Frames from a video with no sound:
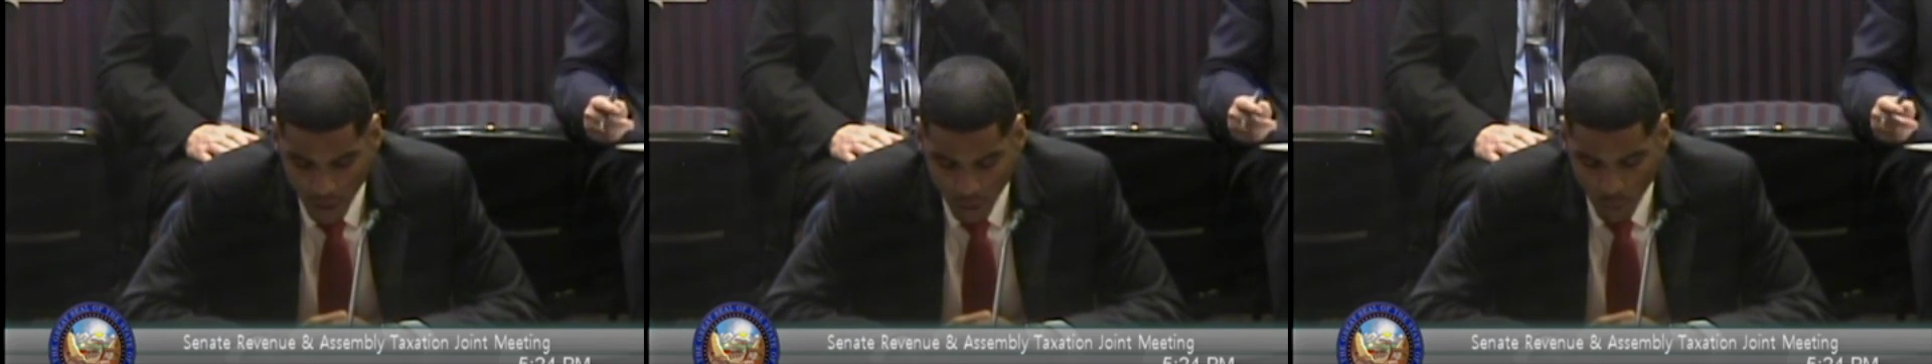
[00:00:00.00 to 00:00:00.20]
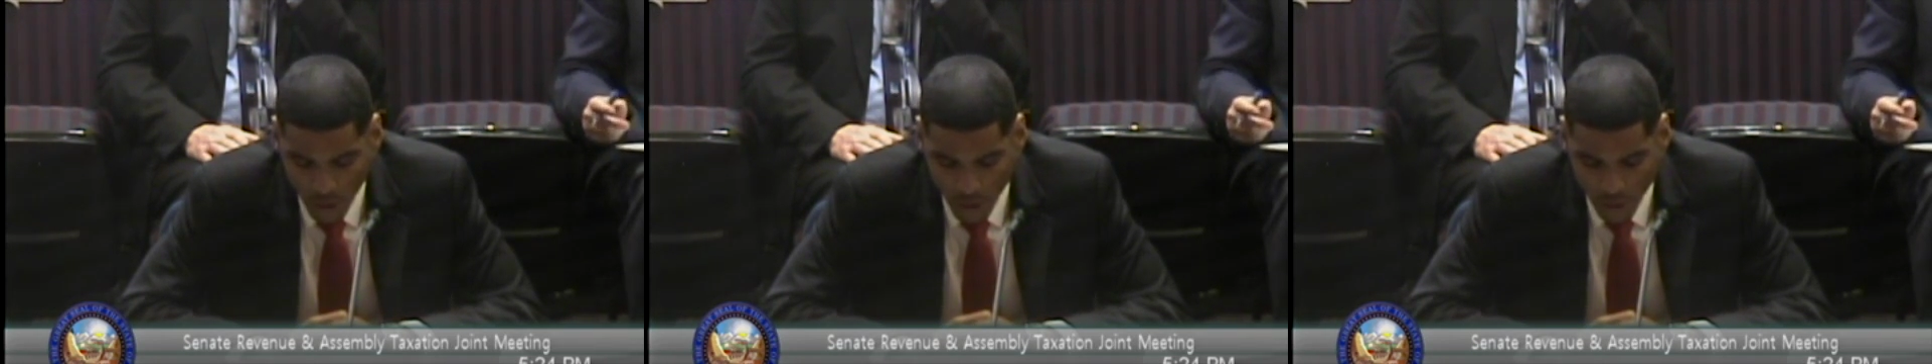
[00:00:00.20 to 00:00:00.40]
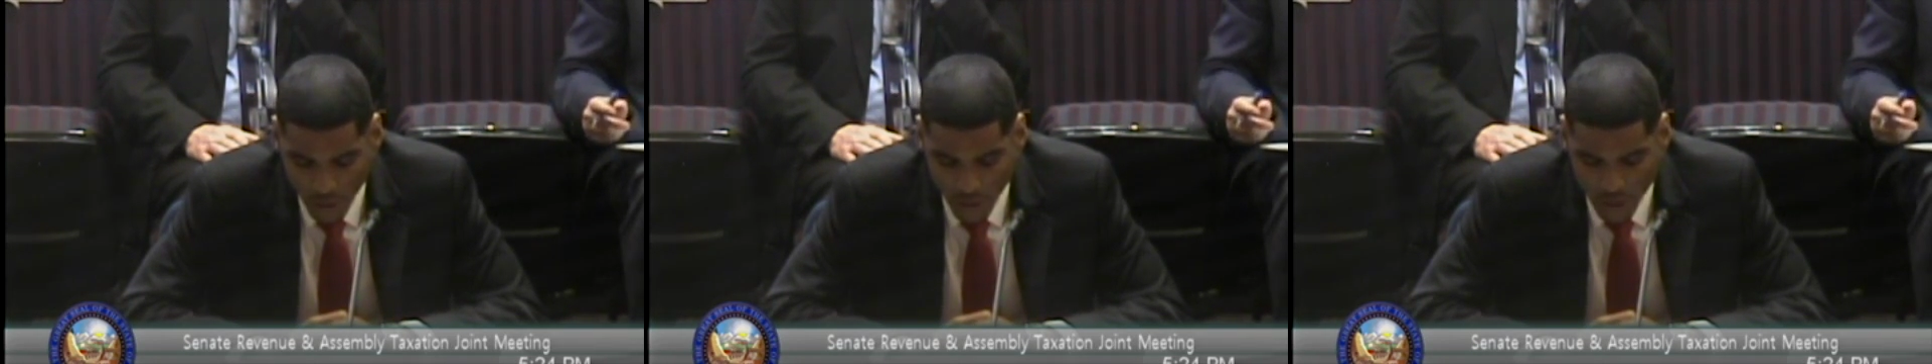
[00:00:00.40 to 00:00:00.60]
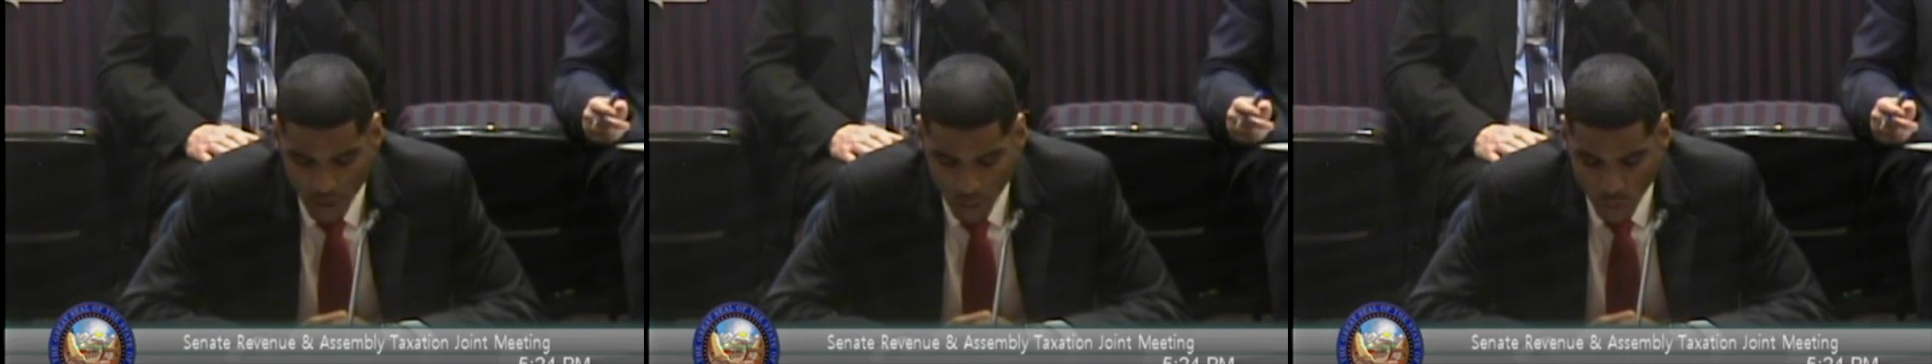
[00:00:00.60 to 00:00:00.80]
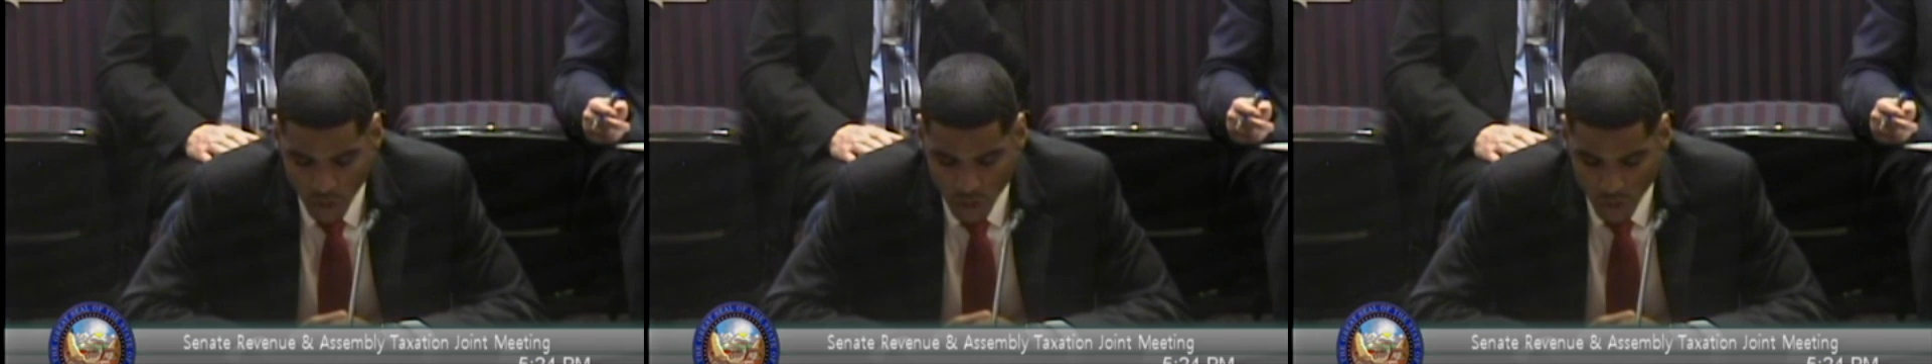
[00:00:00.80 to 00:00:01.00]

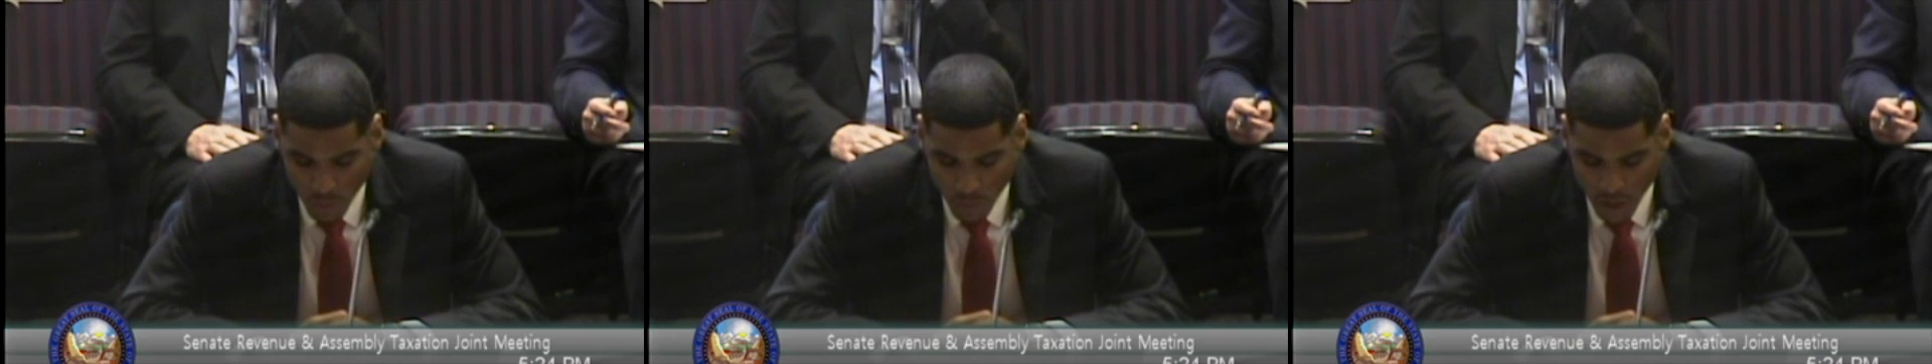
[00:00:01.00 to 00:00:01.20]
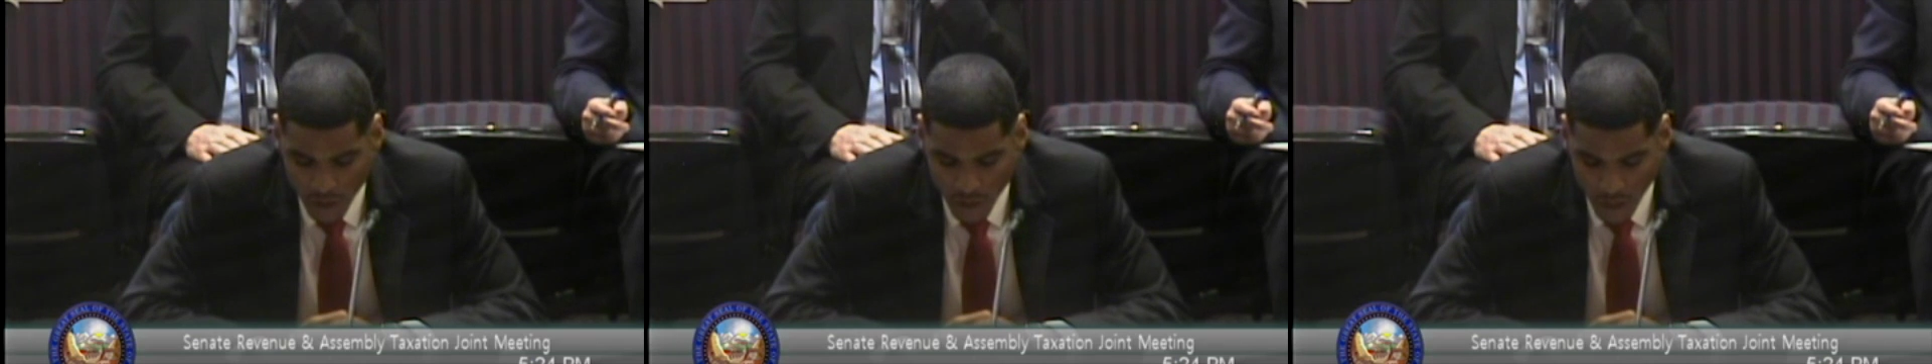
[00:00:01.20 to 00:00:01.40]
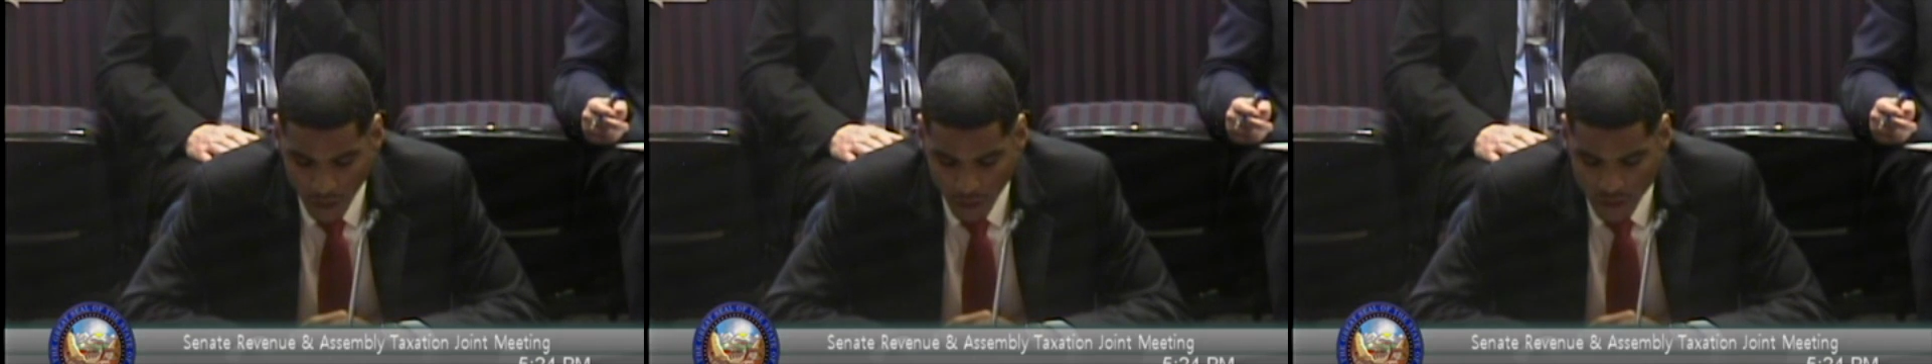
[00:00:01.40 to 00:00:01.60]
$122 million